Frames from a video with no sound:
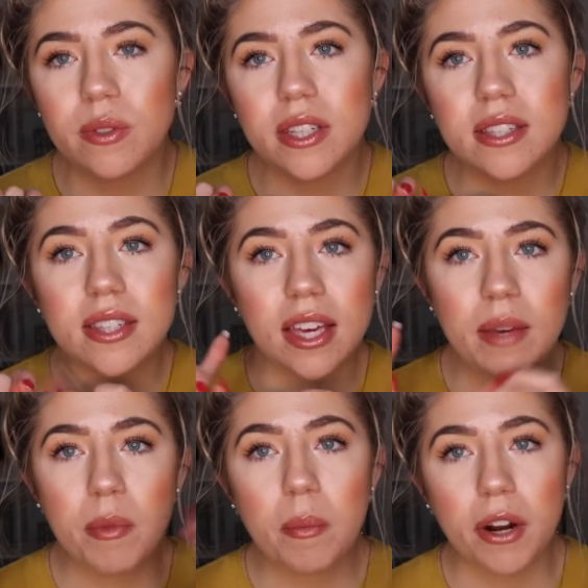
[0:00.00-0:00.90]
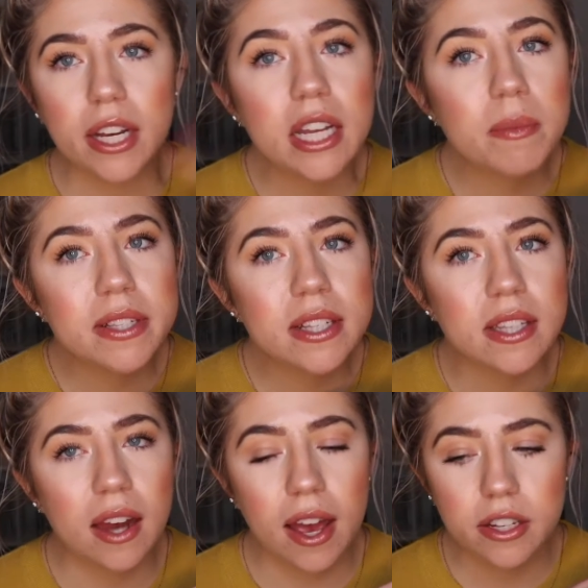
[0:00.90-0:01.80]
the same marketing business
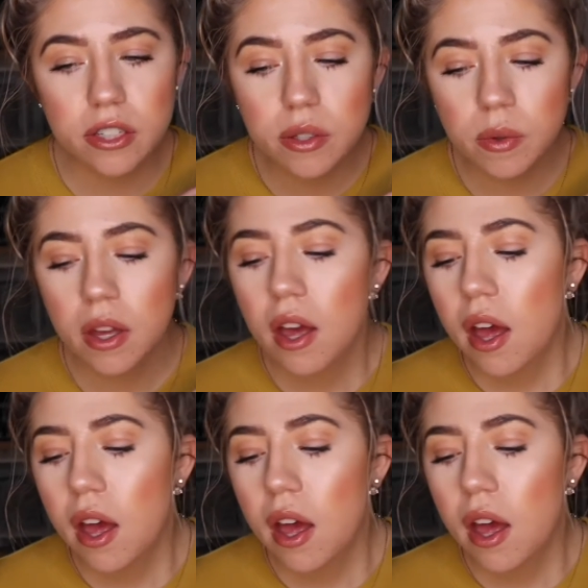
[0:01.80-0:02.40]
that I do.